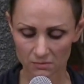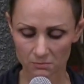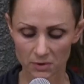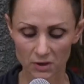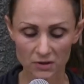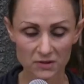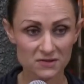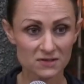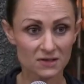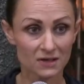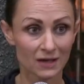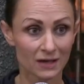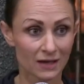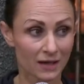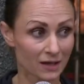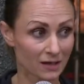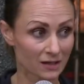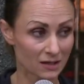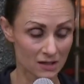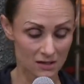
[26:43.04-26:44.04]
Most
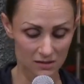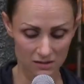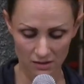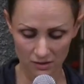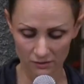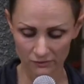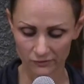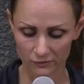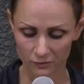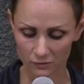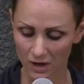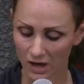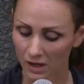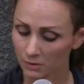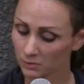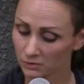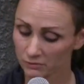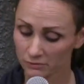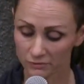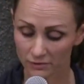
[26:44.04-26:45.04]
gladly, therefore, I
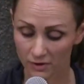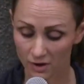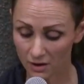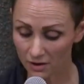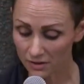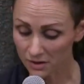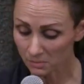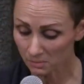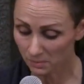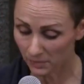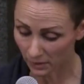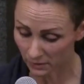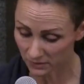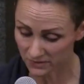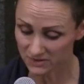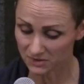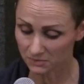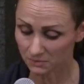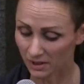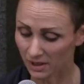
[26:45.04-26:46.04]
will rather
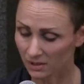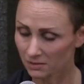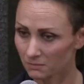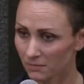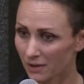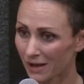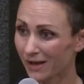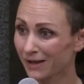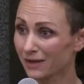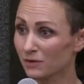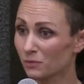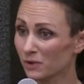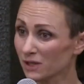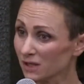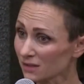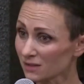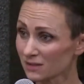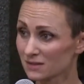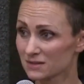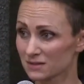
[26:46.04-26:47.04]
boast about my
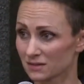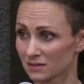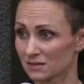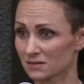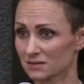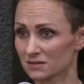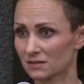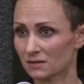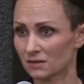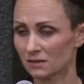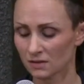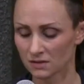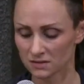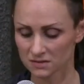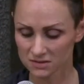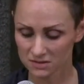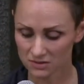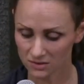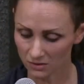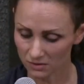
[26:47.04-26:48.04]
weaknesses,
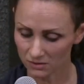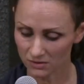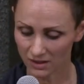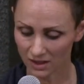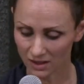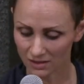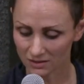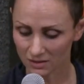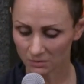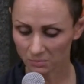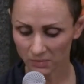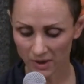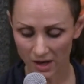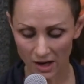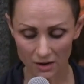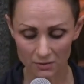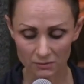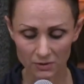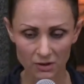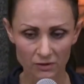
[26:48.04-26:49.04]
so that the
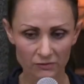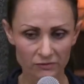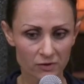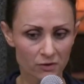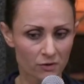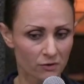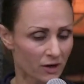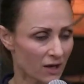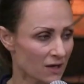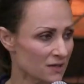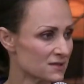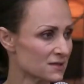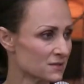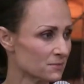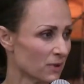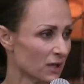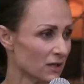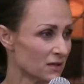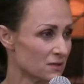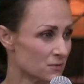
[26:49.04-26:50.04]
power of Christ
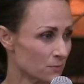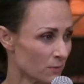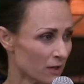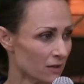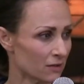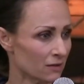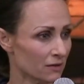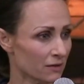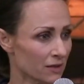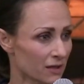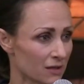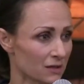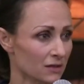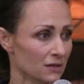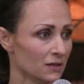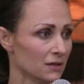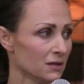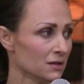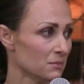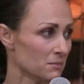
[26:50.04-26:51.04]
may dwell
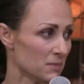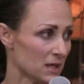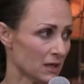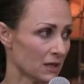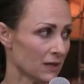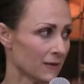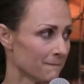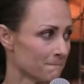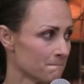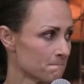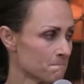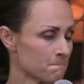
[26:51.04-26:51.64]
in me.